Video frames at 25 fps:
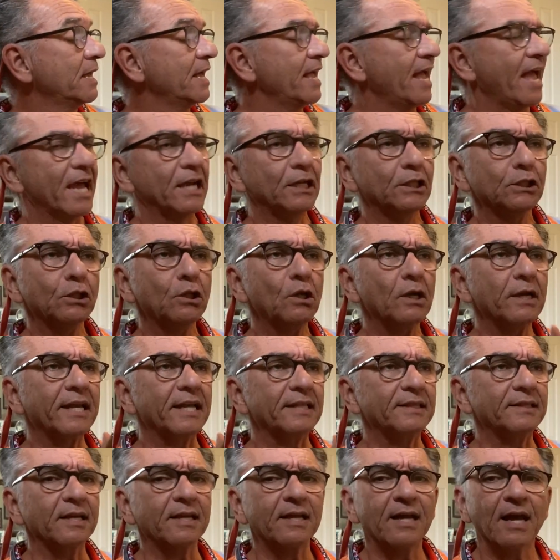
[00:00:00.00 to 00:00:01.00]
and look
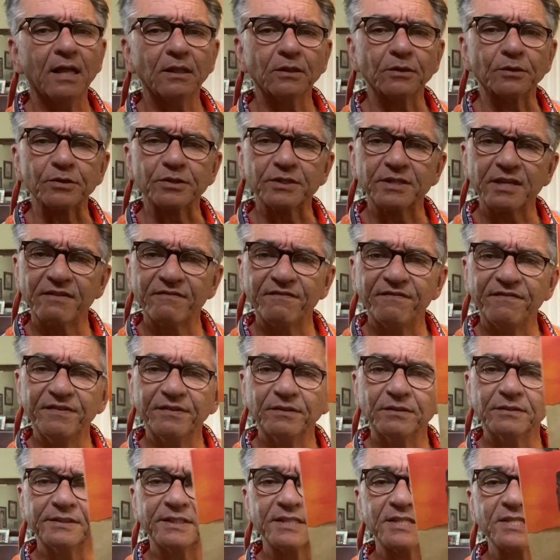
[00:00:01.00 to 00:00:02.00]
at the colors that
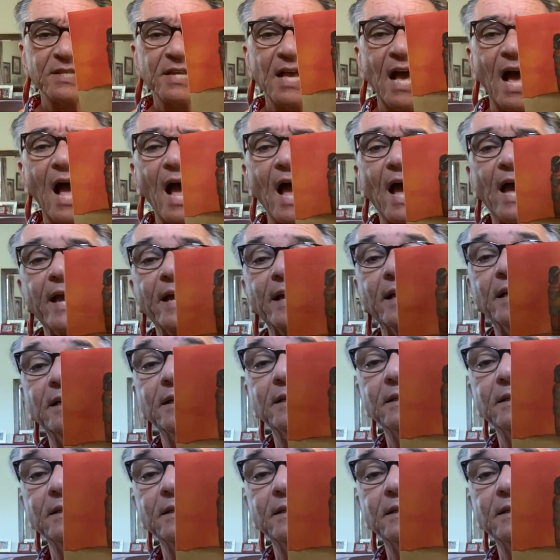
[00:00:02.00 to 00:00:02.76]
filled the sky.